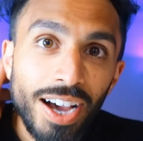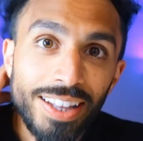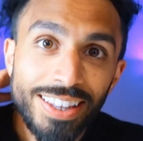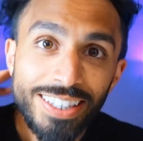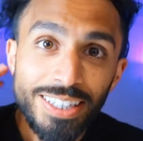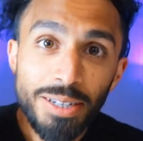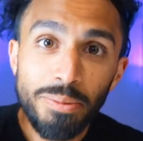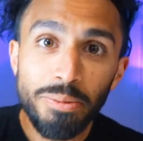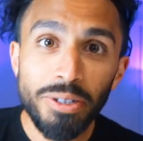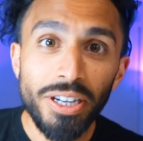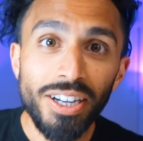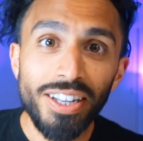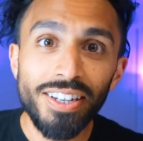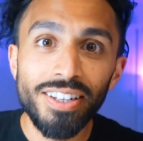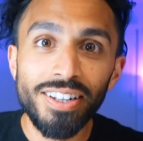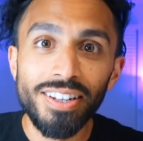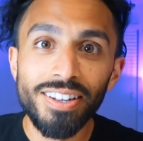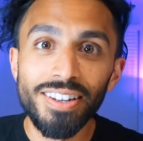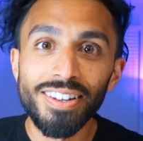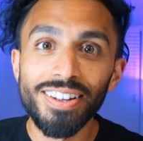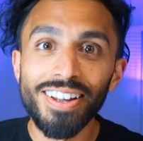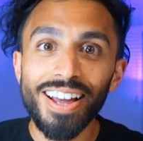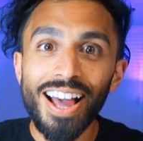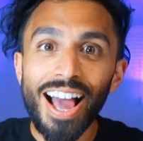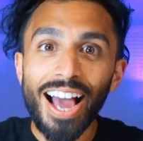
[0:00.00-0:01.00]
I think I'm done.
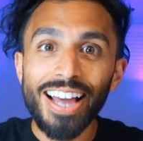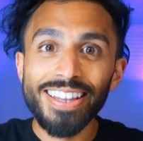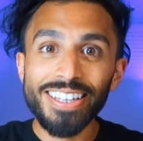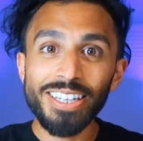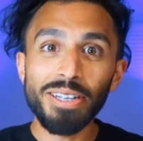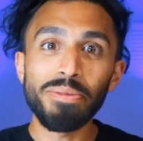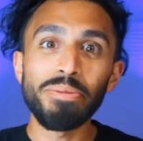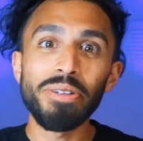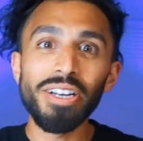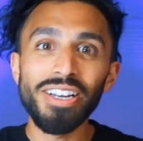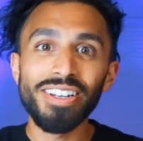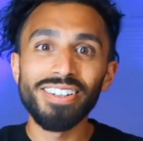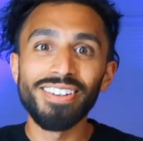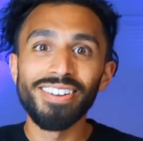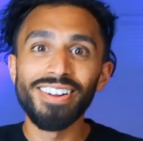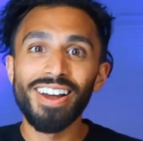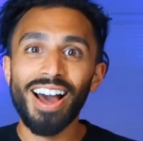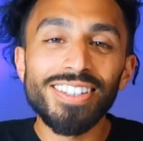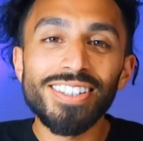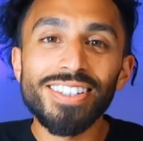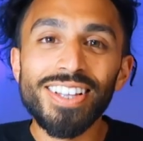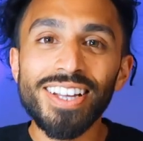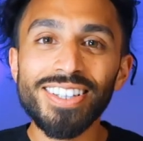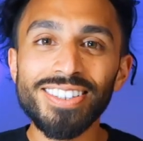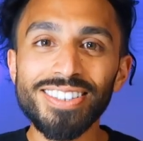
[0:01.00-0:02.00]
I think I'm done.
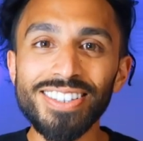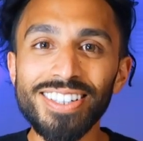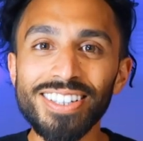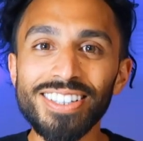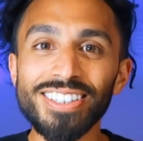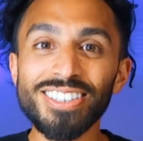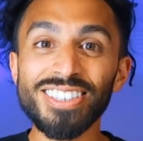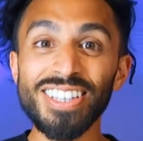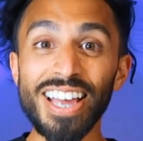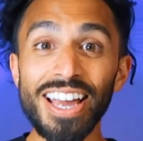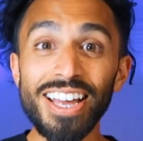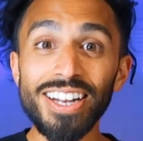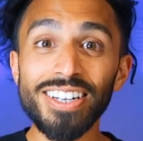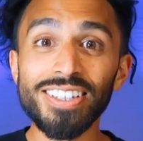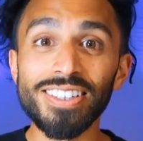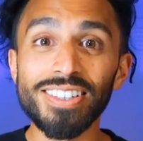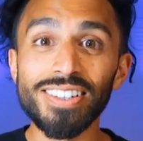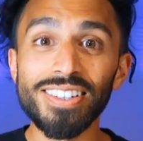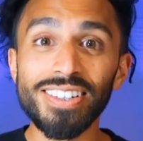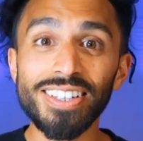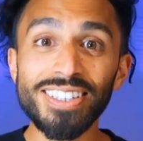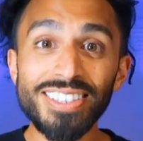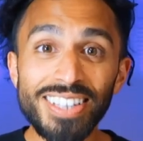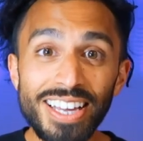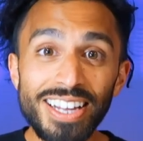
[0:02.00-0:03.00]
That's it. It's the end.
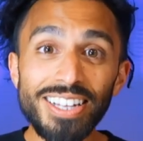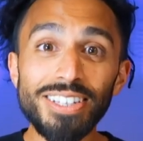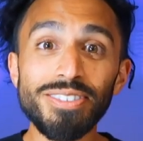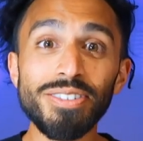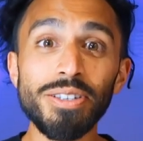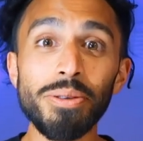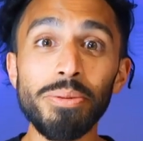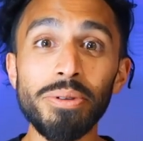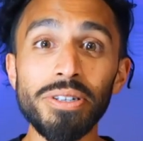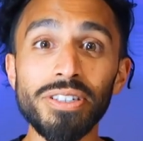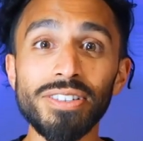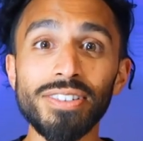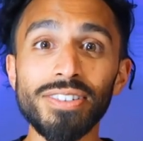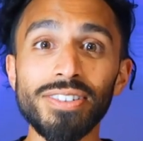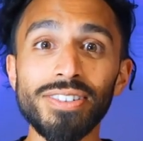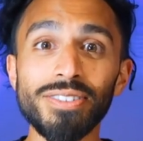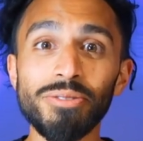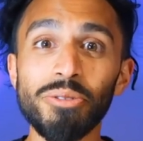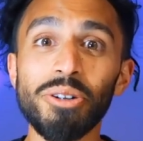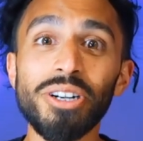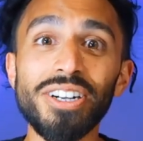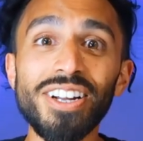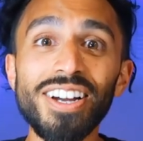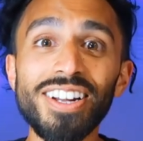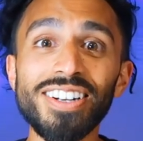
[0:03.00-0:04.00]
It's the end of Sibin.
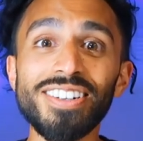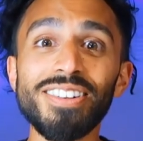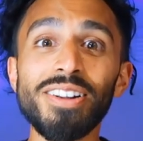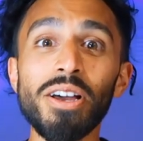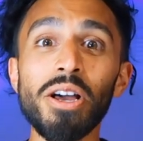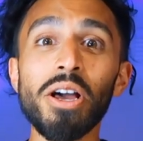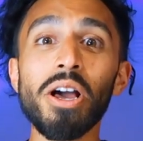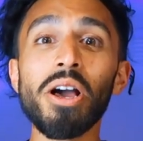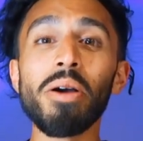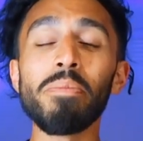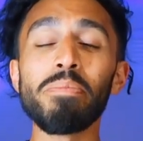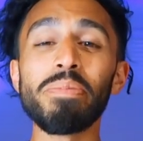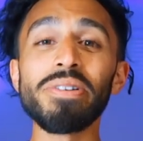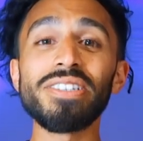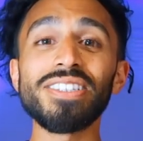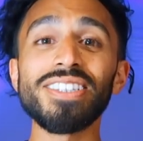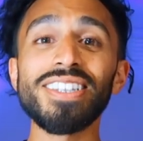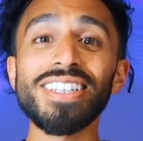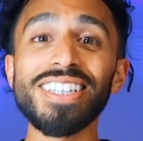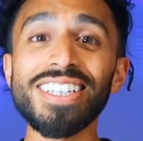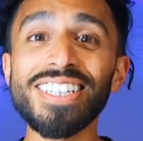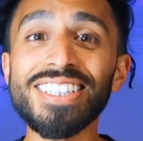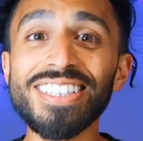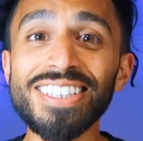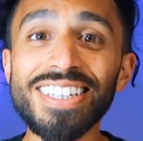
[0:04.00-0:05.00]
We're done. Bins at
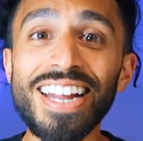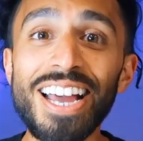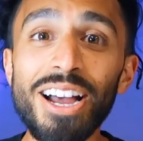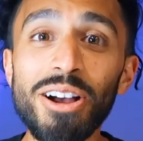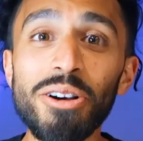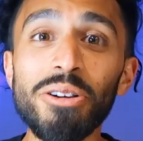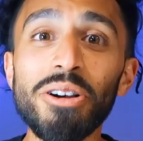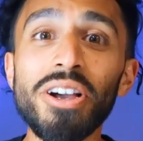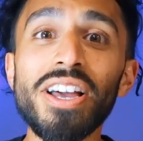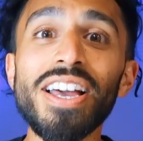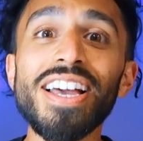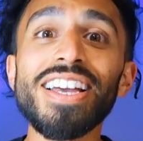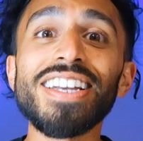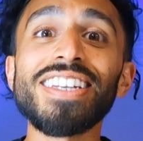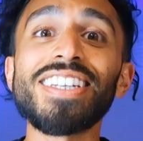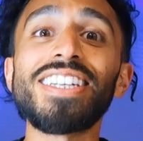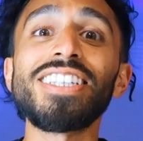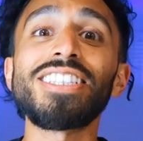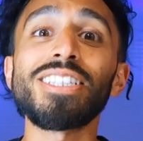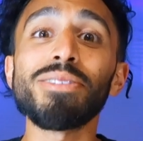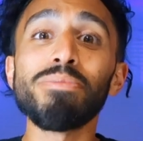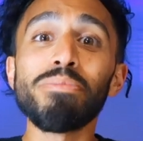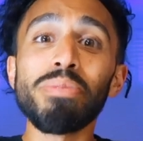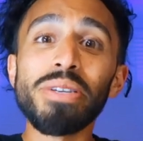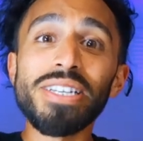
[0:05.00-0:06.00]
the kitchen out.
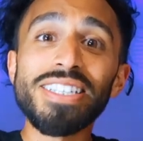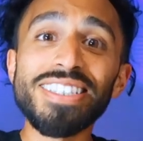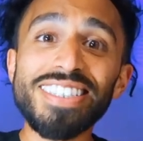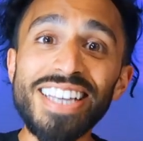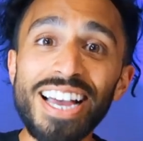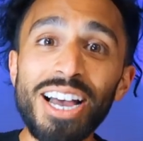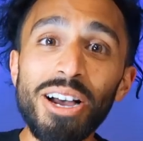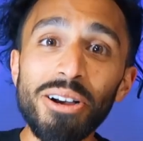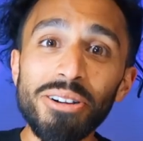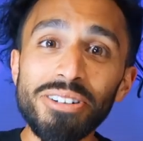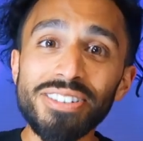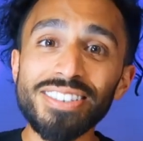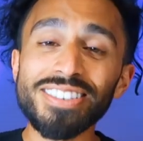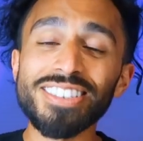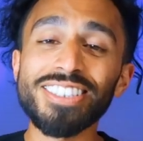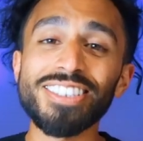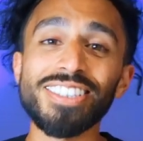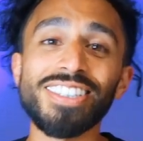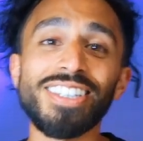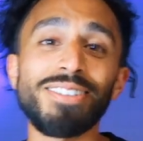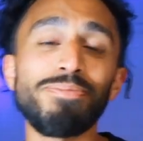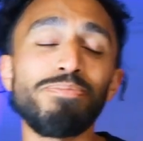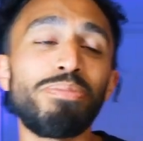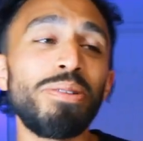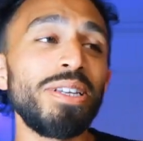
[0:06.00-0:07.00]
Kitchen bins out.
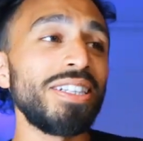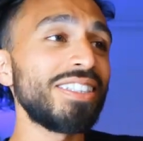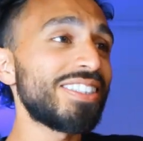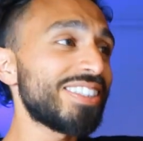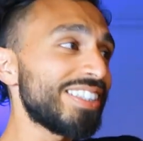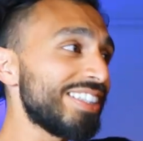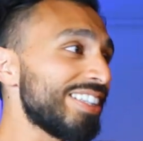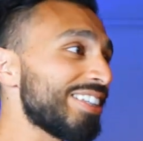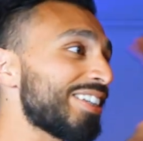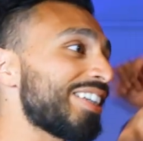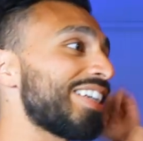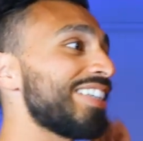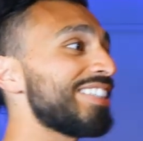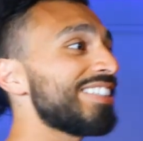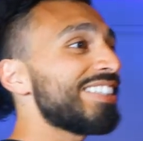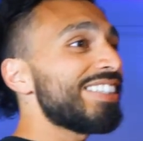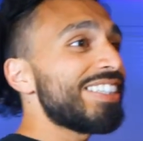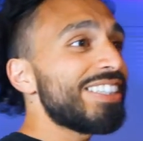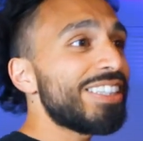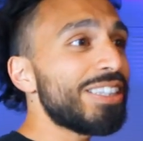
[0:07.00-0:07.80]
Bins in the kitchen.